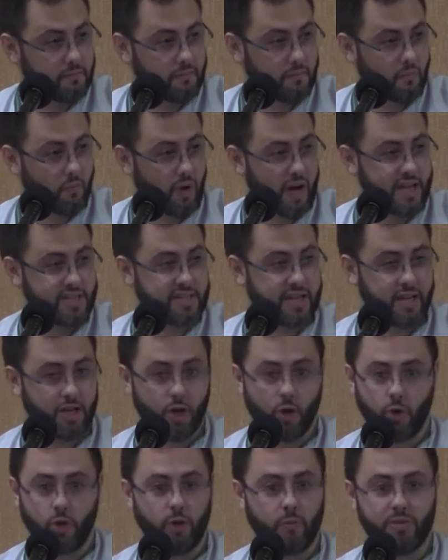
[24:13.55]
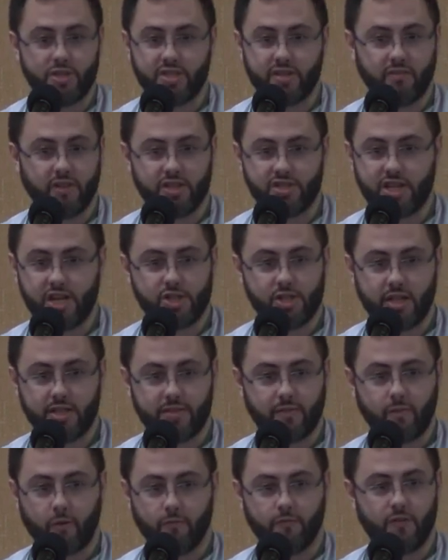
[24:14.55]
Why is that no human civilization
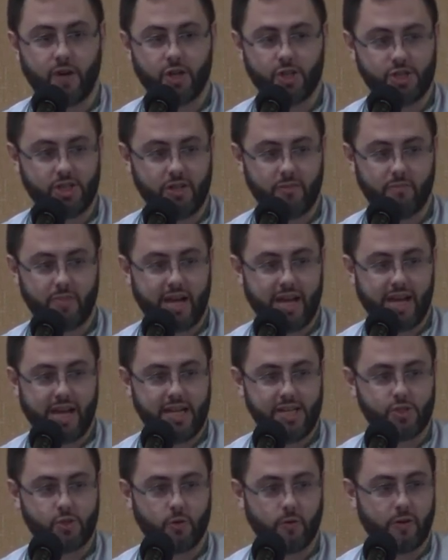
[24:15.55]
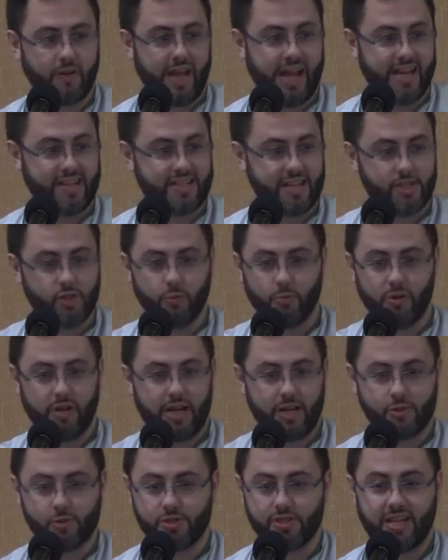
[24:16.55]
has ever functioned by any sort of anti
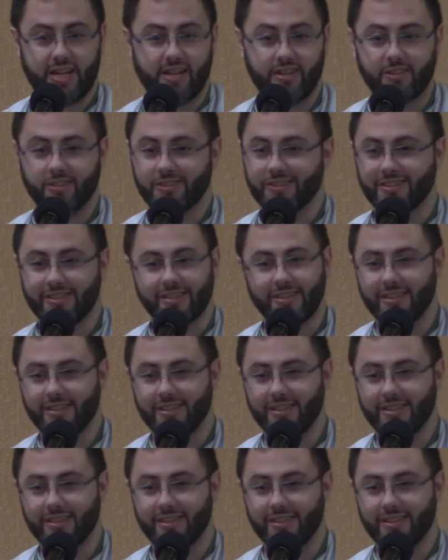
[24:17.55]
supernatural standard?